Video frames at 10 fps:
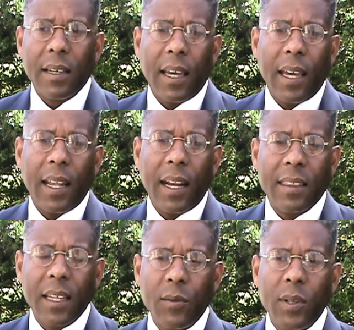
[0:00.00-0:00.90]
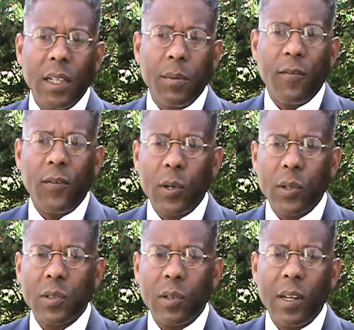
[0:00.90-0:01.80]
And I think we need to be
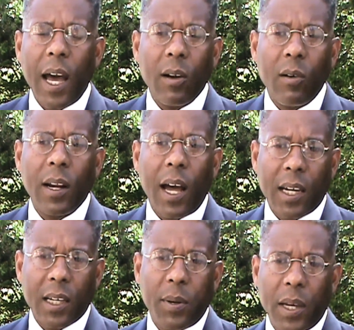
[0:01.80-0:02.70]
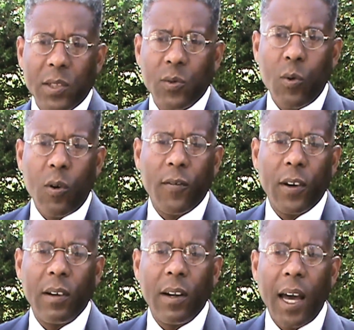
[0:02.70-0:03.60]
focused not on occupational
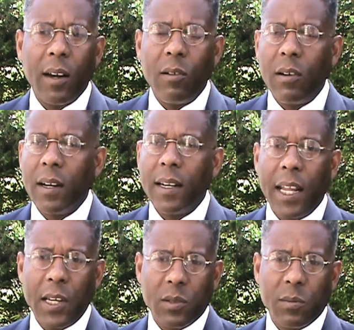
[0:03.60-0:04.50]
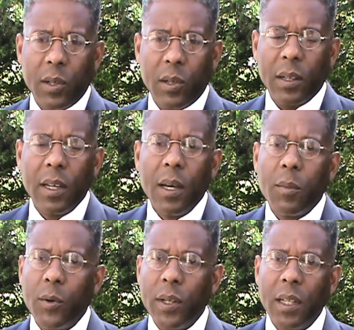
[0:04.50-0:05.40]
warfare, not on nation building,
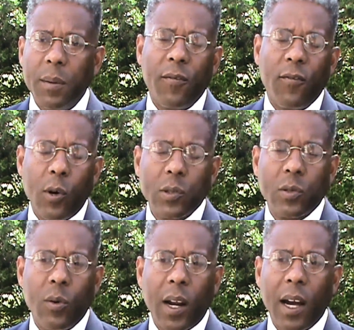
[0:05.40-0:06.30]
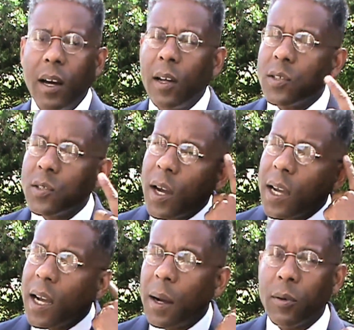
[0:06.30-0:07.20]
but we need to be focused on what I call the
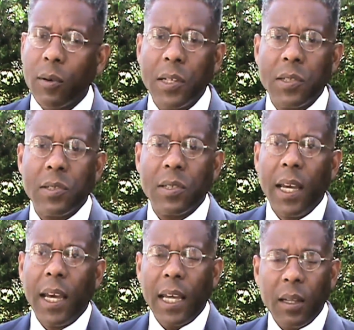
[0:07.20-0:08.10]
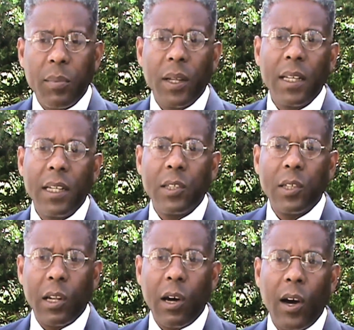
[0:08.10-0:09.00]
strike operations and the ability to
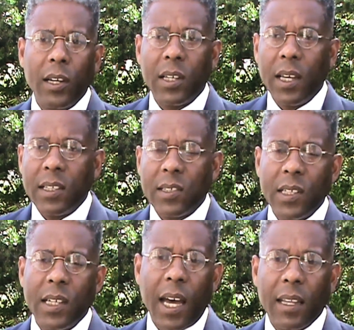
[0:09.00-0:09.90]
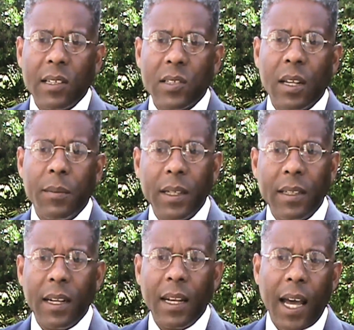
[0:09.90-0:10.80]
launch, seek out this enemy,
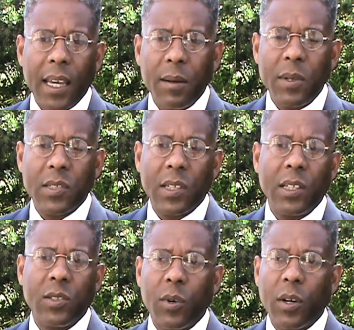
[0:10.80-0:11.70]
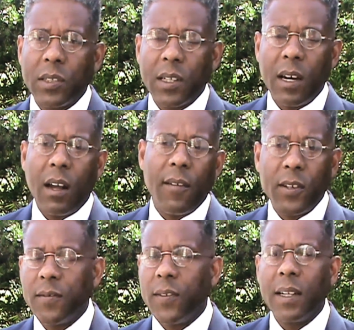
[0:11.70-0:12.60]
deny him his sanctuaries, cut off
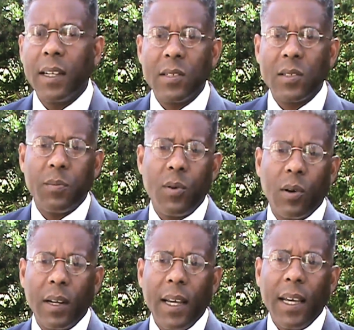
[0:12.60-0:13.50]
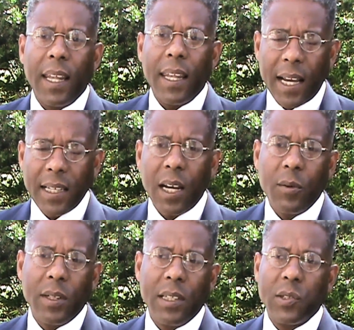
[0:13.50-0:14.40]
his funding and support. And that's how
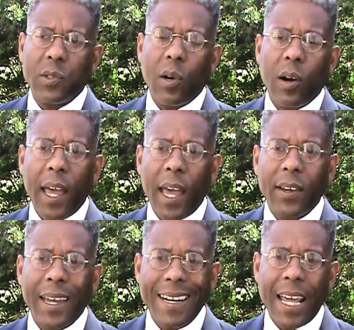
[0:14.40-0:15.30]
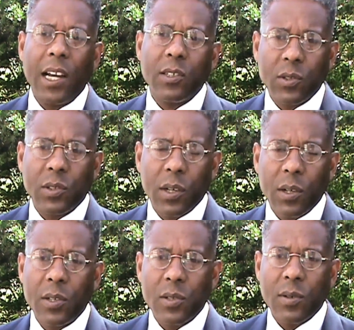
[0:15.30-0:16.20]
we need to start having a national
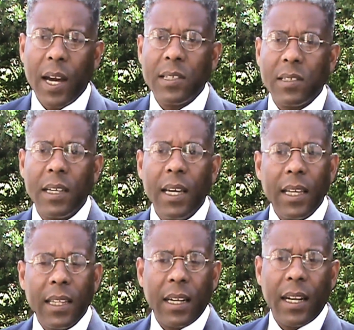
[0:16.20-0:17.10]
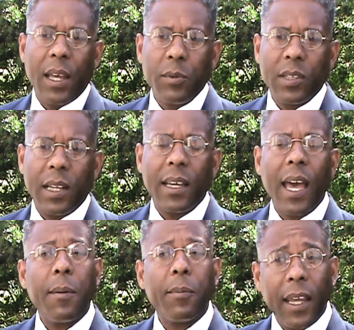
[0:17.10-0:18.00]
security strategy that enables that to
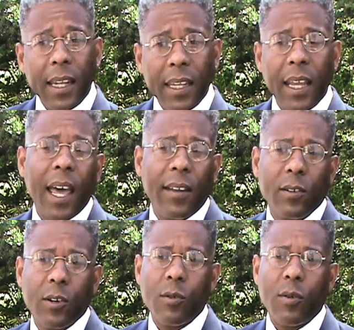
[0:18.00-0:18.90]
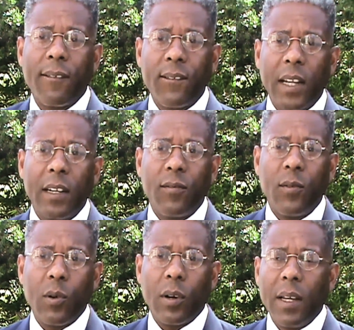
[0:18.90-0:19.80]
happen, and then have the correct funding
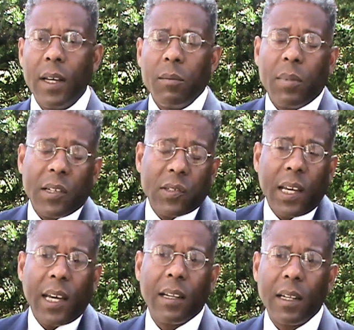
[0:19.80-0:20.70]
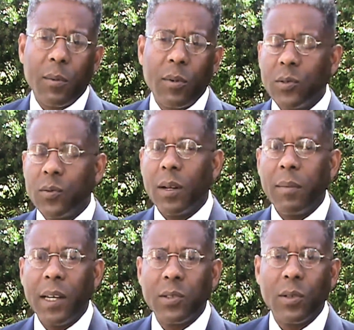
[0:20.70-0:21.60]
for it. But instead, the liberals want to
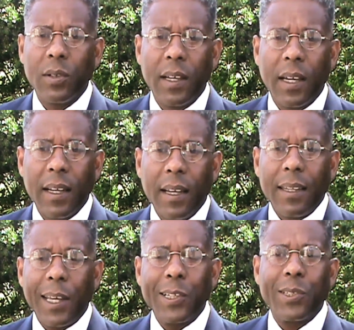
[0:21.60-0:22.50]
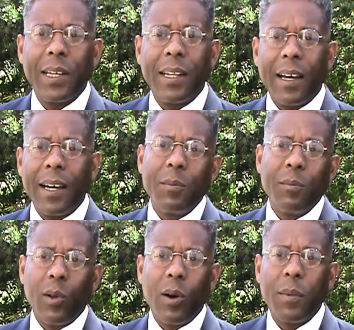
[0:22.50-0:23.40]
make sure that they extend
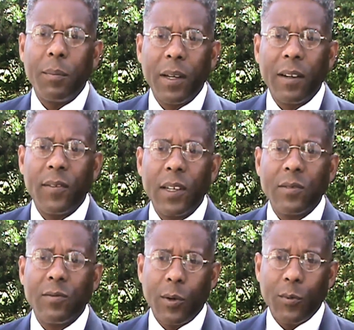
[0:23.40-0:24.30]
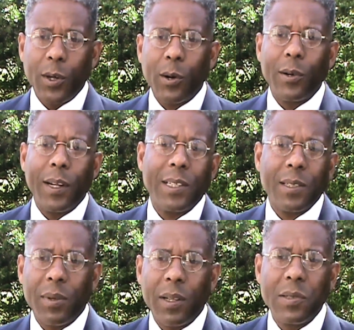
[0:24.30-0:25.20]
unemployment benefits, what we heard Nancy
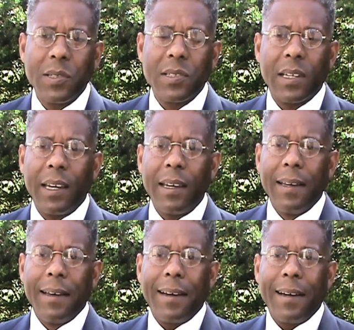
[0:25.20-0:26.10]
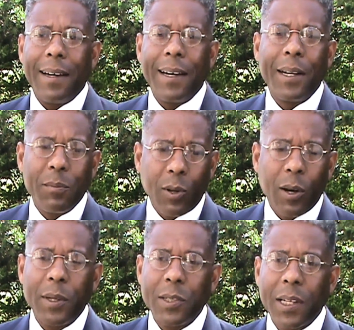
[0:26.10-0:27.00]
Pelosi say,
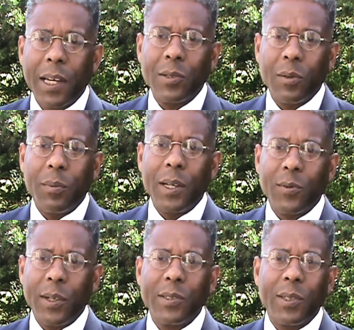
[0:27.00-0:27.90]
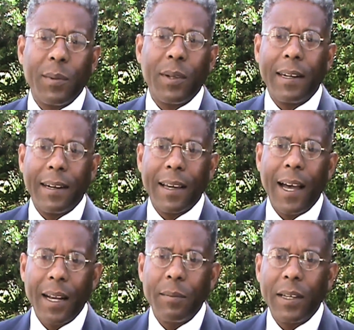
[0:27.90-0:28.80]
unemployment checks are the best way to stimulate an
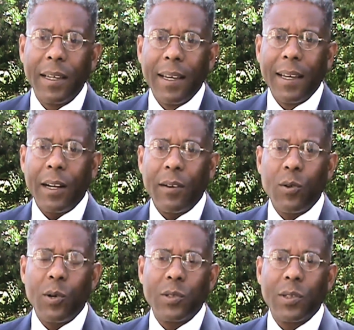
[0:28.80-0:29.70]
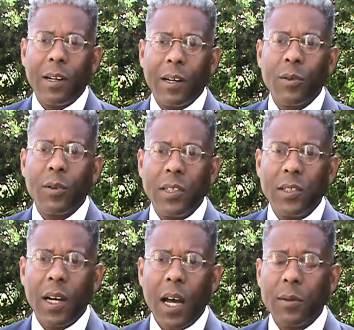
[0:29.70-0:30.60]
economy, and of course create
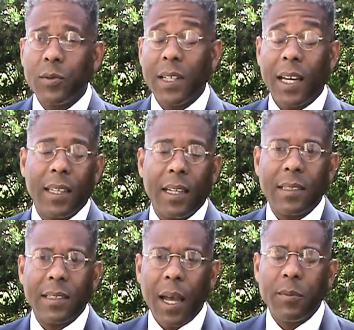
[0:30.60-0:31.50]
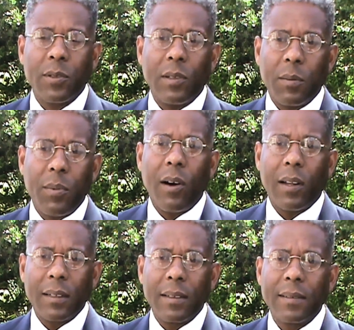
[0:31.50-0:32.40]
jobs, which I think is absolutely appalling.